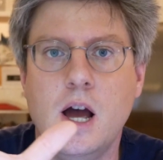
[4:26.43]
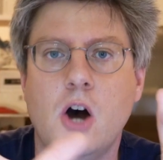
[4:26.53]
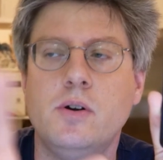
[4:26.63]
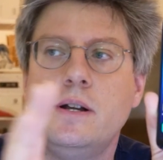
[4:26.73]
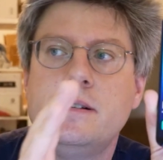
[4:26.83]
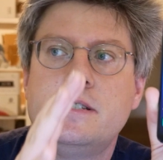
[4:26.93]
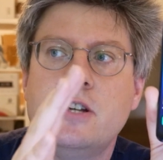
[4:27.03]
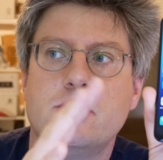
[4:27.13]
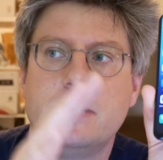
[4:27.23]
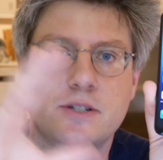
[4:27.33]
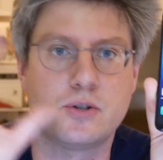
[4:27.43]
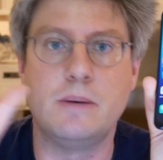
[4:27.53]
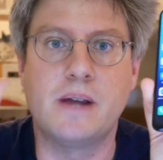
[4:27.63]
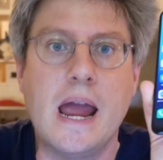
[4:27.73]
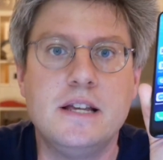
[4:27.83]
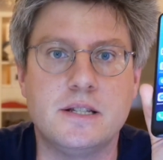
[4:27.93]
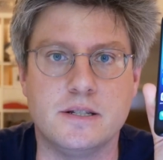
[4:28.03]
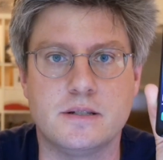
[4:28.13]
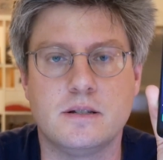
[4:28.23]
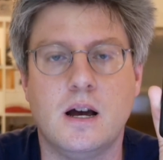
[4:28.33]
Only in those extreme
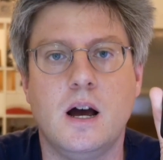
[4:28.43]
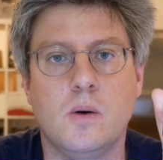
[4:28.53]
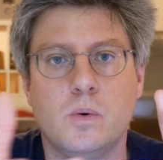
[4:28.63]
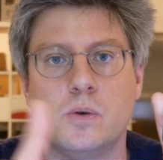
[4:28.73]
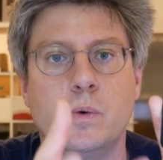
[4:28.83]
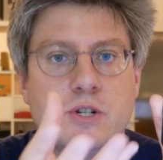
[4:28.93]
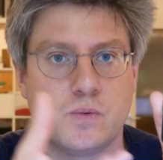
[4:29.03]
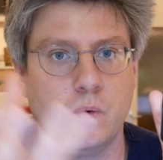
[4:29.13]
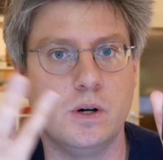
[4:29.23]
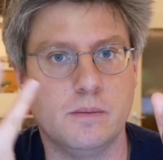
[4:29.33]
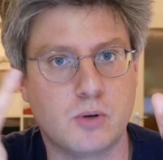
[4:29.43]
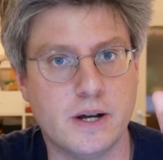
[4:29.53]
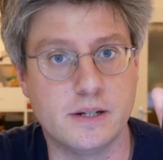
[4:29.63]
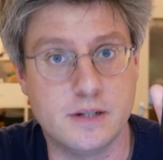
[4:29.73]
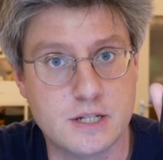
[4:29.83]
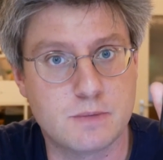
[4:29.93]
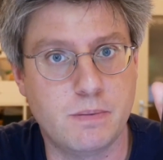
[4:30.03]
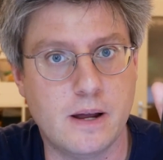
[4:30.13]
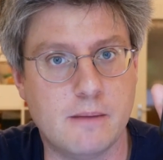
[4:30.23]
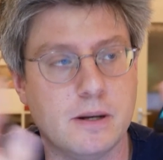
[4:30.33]
cases I would wish for a brighter
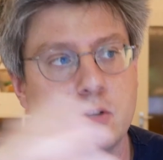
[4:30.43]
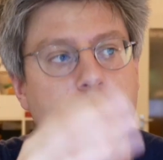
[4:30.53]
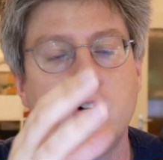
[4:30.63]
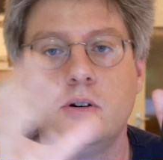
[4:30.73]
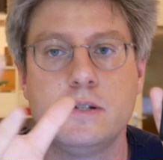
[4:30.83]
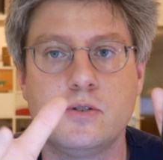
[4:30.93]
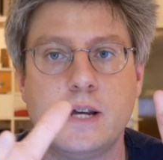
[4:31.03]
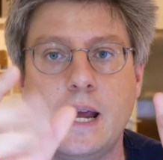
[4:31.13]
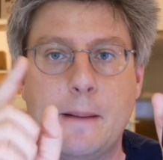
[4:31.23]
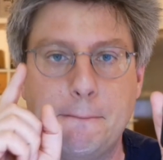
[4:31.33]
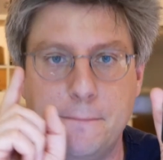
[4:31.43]
display, but overall it's okay.